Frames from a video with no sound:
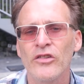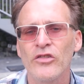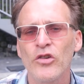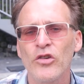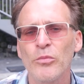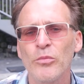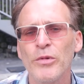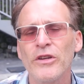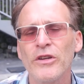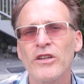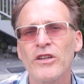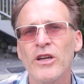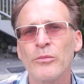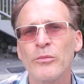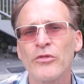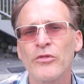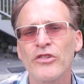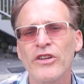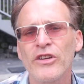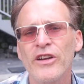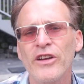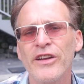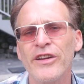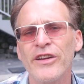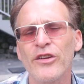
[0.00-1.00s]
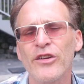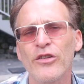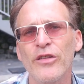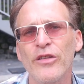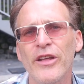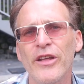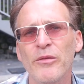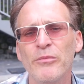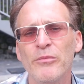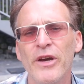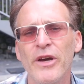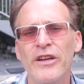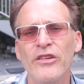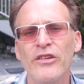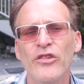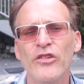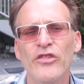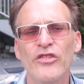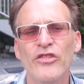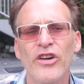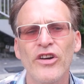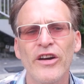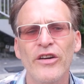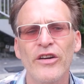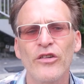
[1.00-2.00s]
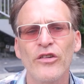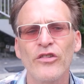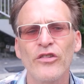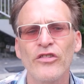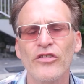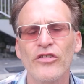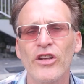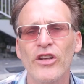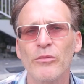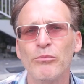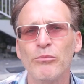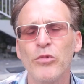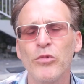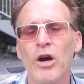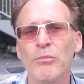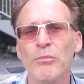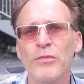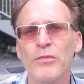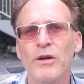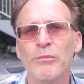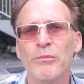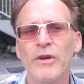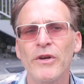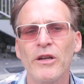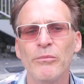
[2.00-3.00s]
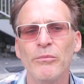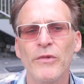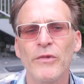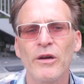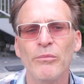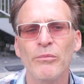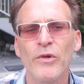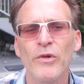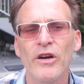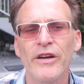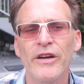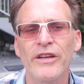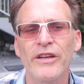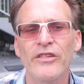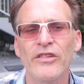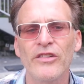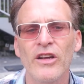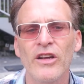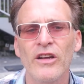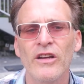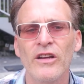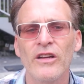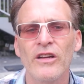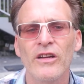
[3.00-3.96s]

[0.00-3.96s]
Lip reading: So it becomes clear that many desires that pop up in my mind